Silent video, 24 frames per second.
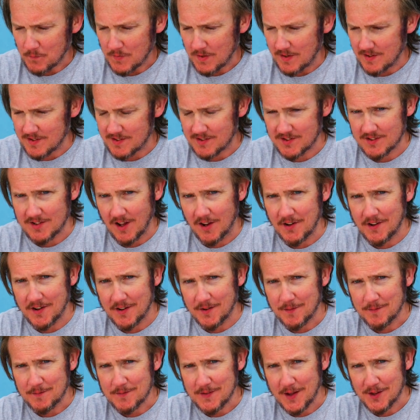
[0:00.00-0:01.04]
is stunning.
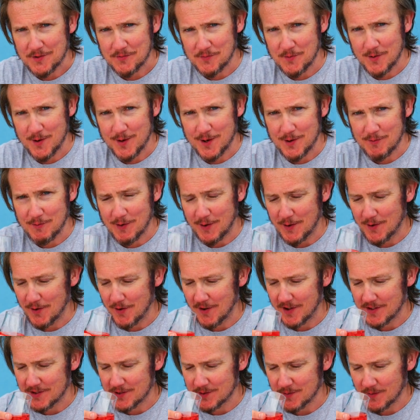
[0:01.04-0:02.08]
That's really really
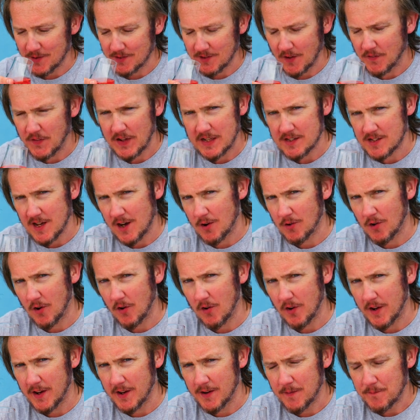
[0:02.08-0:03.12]
nice. I don't think it's
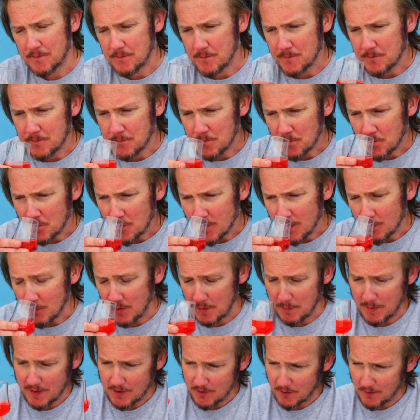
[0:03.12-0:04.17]
alcoholic. Well,
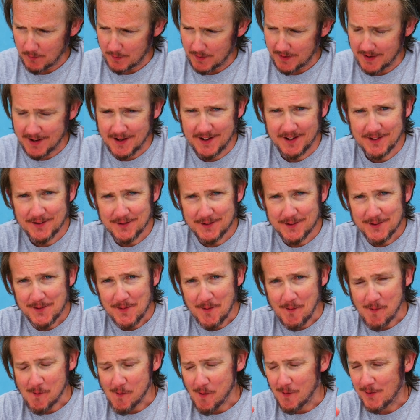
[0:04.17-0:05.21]
it better not be.
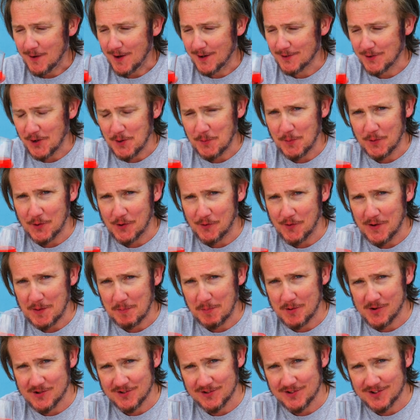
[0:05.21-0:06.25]
I don't know what the Greek
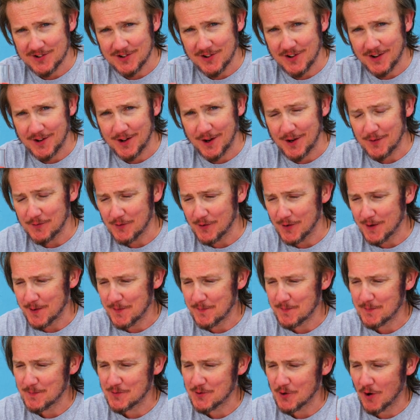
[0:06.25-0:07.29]
prisons are like over
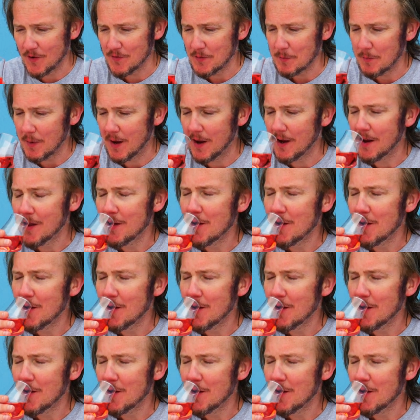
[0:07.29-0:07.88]
here. Driving back.